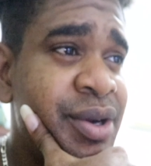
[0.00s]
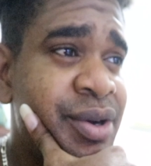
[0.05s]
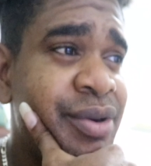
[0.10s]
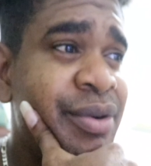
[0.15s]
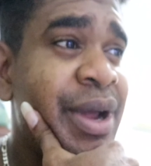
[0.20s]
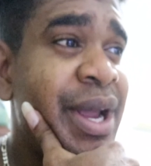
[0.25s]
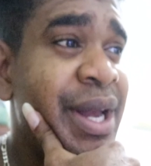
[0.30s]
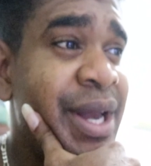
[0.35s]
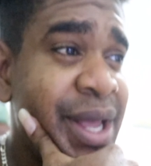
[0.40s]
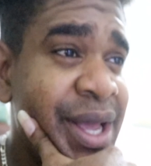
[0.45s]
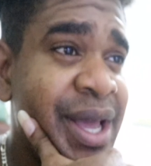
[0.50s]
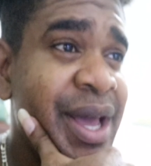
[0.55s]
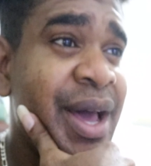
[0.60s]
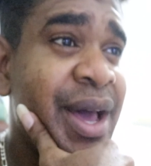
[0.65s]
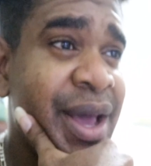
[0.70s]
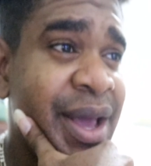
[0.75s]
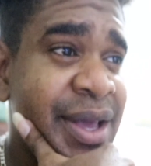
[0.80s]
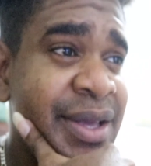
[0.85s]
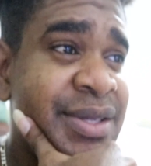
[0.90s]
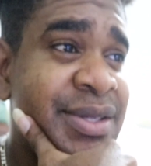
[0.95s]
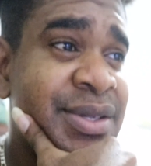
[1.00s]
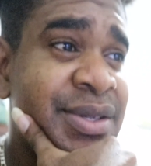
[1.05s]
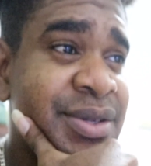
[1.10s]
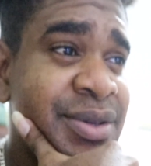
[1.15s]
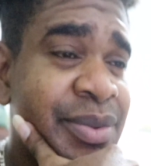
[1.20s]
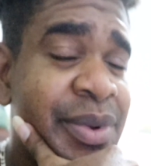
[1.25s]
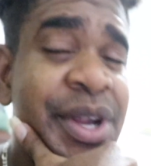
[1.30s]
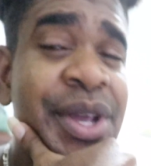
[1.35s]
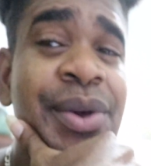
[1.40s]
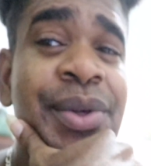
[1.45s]
right there, guys?
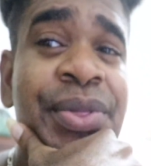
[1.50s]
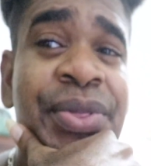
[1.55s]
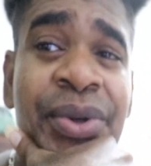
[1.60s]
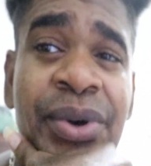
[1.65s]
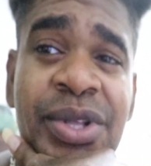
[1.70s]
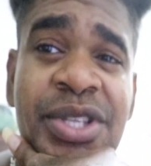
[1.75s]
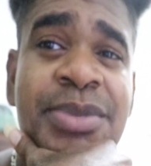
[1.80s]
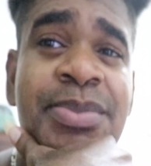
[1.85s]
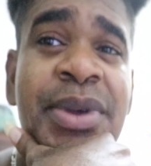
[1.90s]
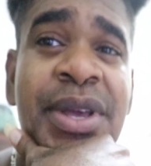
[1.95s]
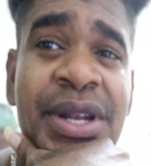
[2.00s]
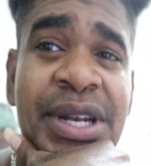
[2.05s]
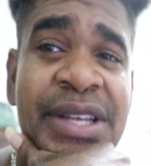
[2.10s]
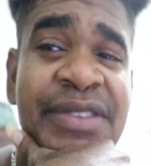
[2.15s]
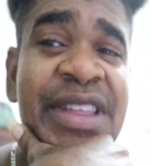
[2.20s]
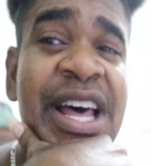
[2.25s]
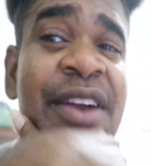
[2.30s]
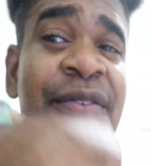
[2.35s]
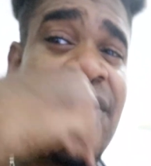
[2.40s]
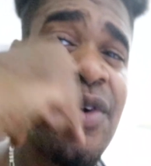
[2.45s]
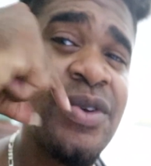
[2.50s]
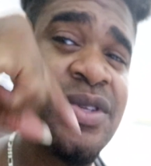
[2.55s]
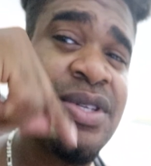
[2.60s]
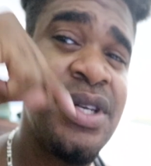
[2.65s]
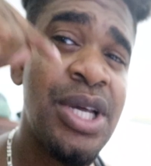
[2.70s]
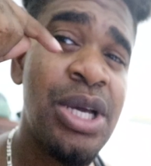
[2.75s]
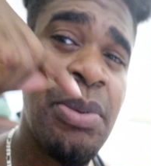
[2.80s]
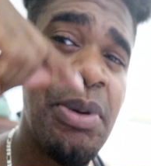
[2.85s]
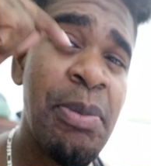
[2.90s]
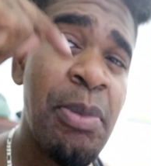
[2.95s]
What are your thoughts, man? Leave that, of course,
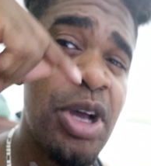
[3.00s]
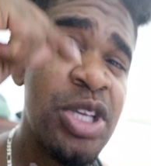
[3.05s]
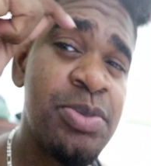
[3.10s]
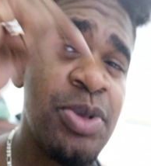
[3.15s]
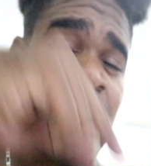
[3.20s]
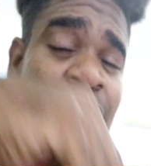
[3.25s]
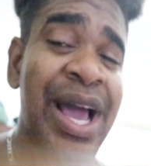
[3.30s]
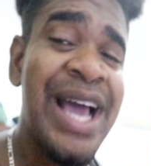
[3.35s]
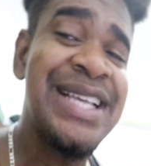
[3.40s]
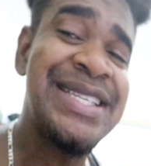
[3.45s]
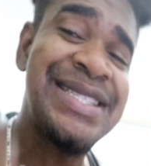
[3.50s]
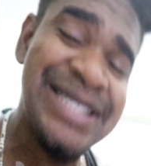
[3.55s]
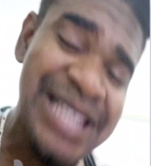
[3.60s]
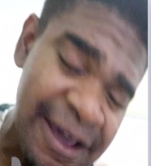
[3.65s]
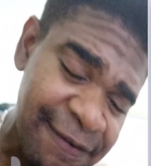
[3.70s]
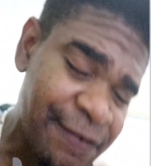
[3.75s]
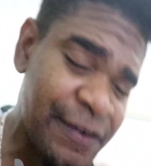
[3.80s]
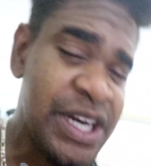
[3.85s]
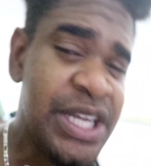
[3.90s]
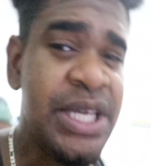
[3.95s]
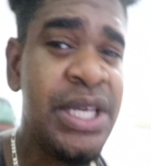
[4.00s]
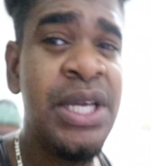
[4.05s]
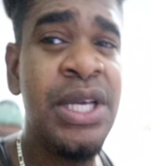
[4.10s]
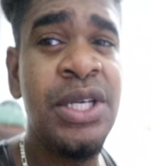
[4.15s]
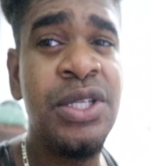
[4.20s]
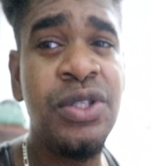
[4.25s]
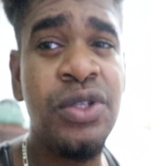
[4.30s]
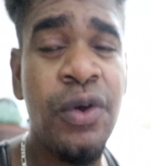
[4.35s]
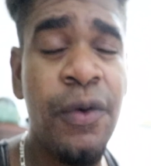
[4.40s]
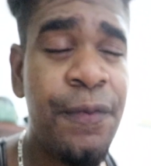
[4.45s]
in the comment box below. Guys, definitely
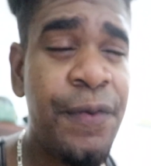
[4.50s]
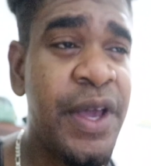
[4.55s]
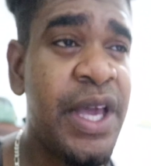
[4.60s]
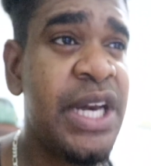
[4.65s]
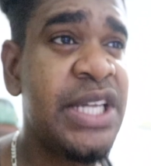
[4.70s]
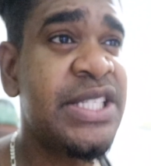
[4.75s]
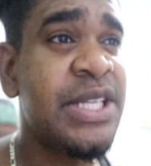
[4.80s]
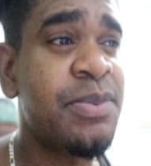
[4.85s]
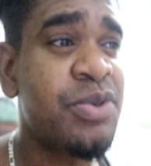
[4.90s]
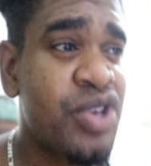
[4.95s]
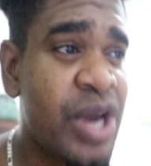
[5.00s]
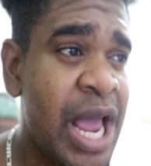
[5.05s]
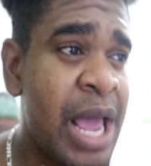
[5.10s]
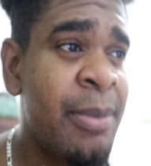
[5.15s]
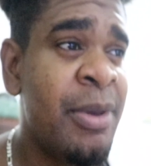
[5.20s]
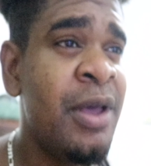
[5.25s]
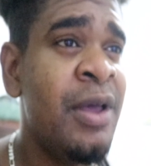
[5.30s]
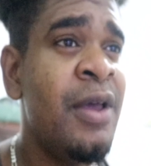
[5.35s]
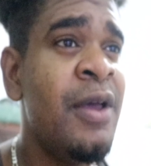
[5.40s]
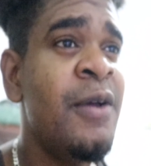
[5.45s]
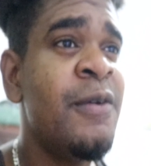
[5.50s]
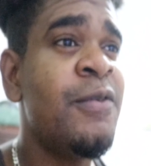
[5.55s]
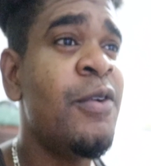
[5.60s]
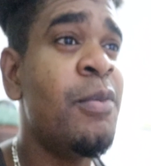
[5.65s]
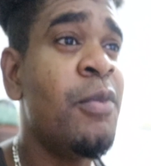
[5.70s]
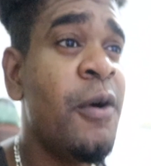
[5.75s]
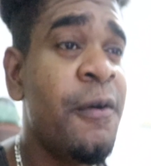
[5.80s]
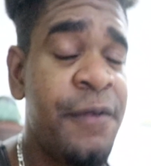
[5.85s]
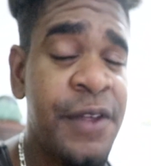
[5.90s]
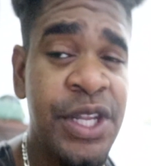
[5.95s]
don't forget to subscribe
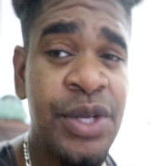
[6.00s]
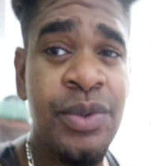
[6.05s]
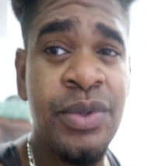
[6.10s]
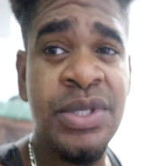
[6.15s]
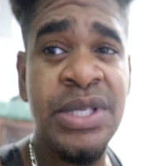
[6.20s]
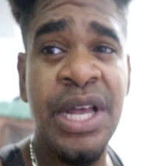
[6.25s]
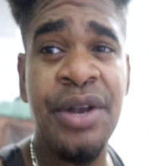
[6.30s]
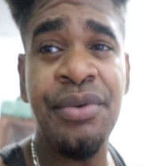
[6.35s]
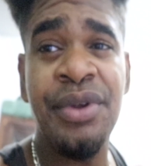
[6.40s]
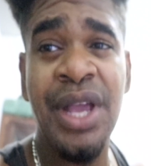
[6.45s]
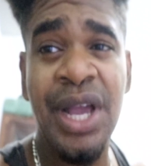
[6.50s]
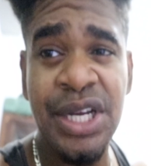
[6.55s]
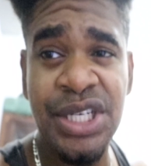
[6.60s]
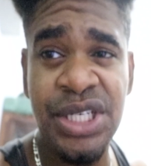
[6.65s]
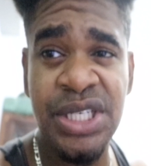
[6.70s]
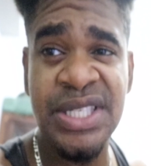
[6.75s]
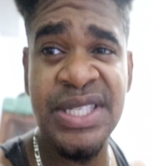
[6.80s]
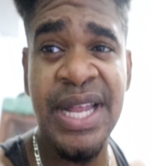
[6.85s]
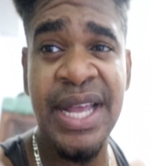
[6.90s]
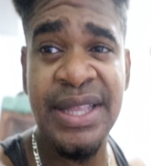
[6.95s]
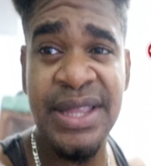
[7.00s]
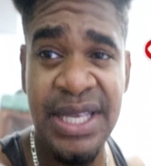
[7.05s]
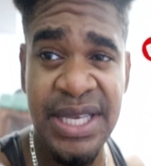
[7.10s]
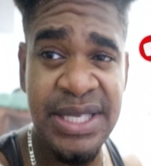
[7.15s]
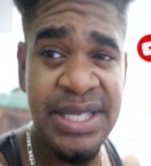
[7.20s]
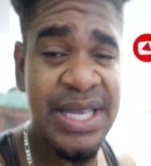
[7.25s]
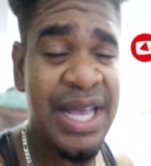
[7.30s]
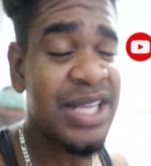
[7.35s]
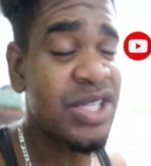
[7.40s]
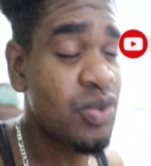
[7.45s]
for more videos and reactions like
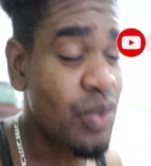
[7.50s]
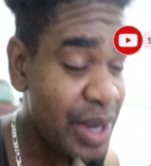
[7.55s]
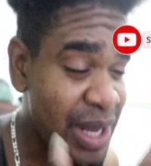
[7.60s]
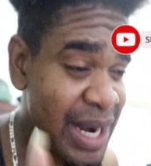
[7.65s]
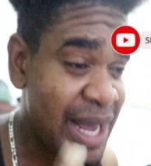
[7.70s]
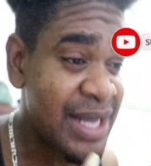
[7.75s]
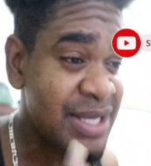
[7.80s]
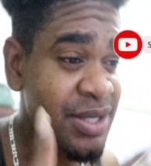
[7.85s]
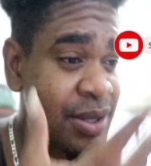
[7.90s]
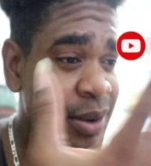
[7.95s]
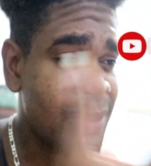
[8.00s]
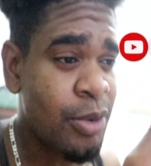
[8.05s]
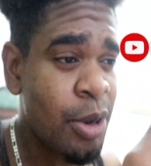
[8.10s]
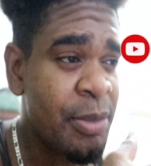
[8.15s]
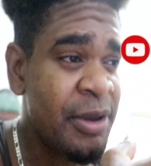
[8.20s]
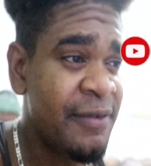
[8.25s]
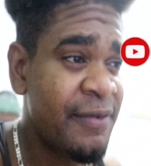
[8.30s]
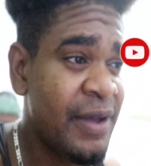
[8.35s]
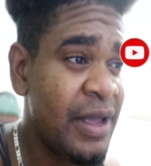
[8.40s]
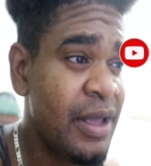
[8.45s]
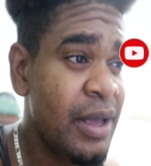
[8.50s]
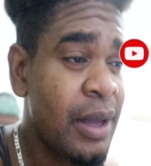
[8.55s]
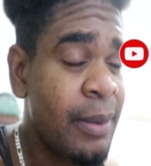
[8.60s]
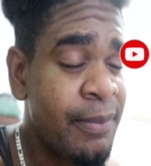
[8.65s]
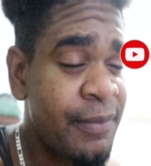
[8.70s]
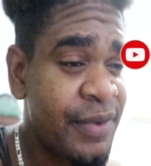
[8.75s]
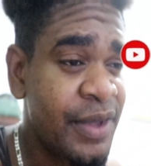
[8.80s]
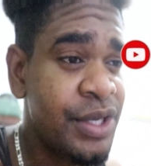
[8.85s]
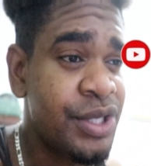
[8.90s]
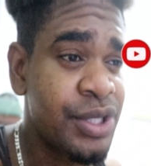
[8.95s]
this, as well as the upcoming
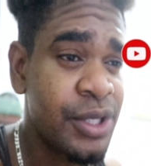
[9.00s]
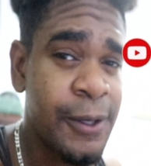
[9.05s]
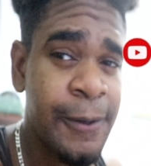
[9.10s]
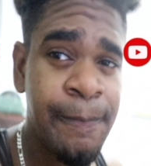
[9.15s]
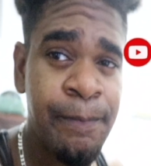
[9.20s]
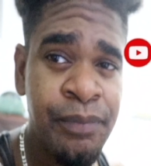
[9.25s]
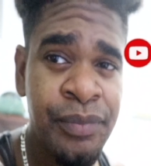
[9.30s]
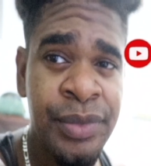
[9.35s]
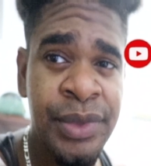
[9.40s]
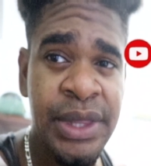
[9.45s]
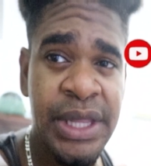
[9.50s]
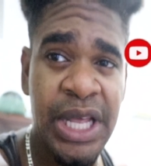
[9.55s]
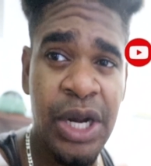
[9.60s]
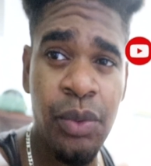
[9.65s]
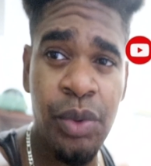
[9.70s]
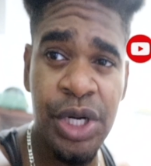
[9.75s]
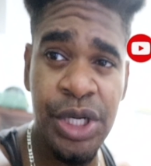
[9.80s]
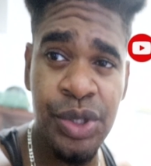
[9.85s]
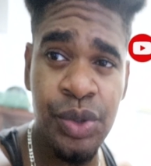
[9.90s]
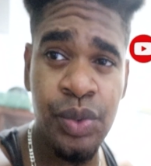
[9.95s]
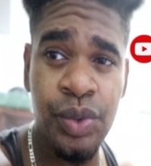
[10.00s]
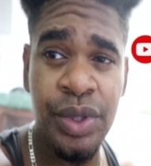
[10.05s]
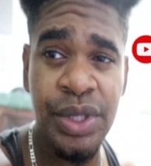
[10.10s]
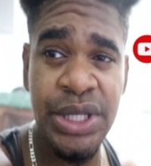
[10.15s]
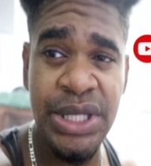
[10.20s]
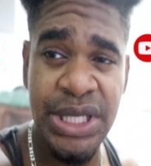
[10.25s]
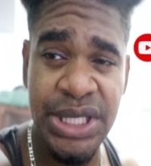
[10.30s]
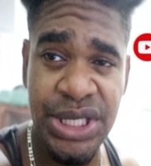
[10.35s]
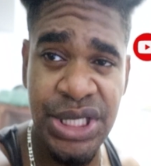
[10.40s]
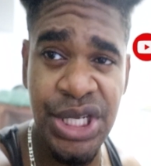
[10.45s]
um, venture that I want to do
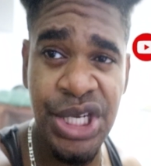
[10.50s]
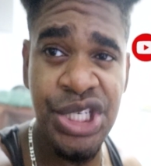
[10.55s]
on this